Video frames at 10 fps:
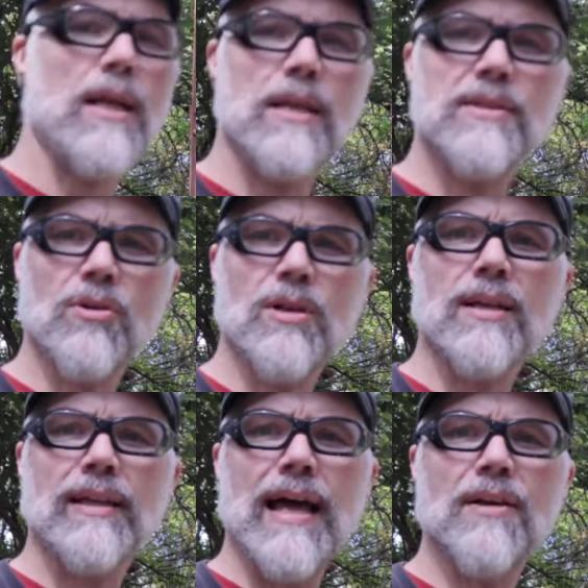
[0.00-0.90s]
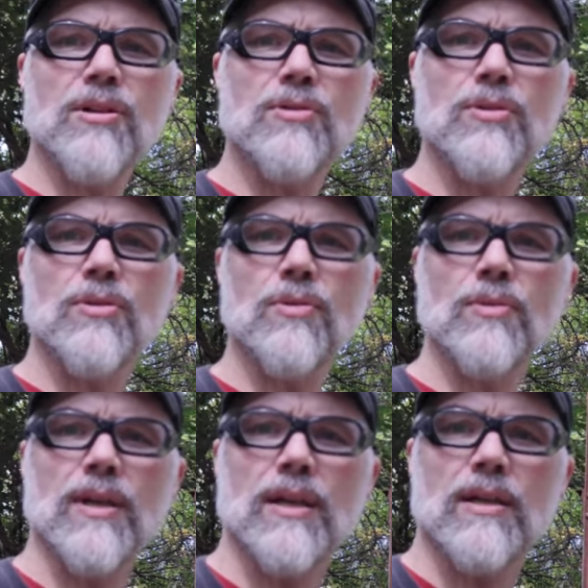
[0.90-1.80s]
it's still going to allow you
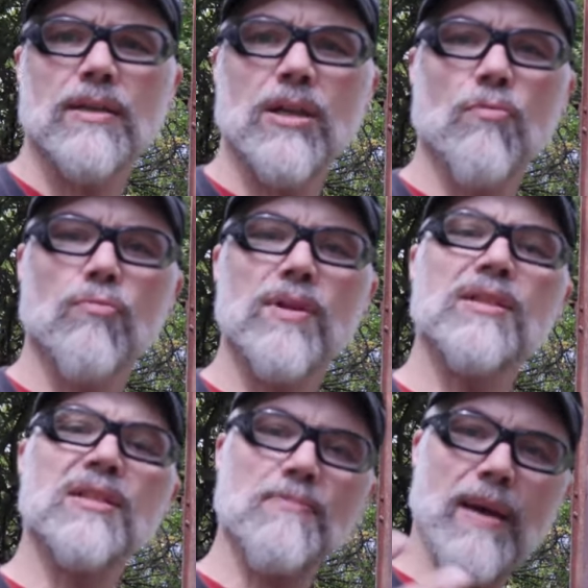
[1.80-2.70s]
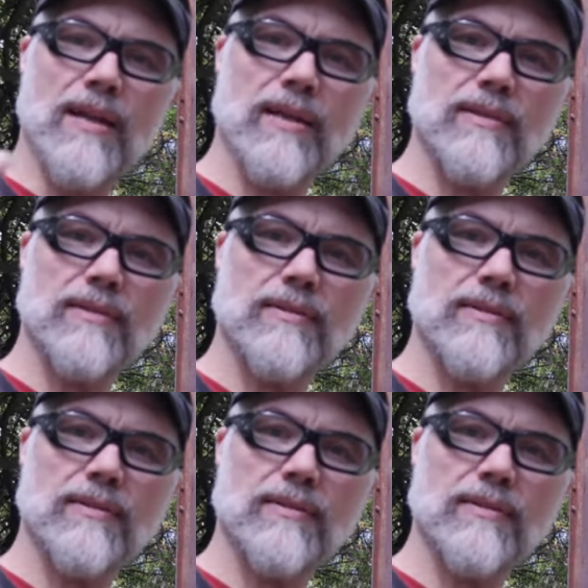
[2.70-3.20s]
to, you know, resuspend it.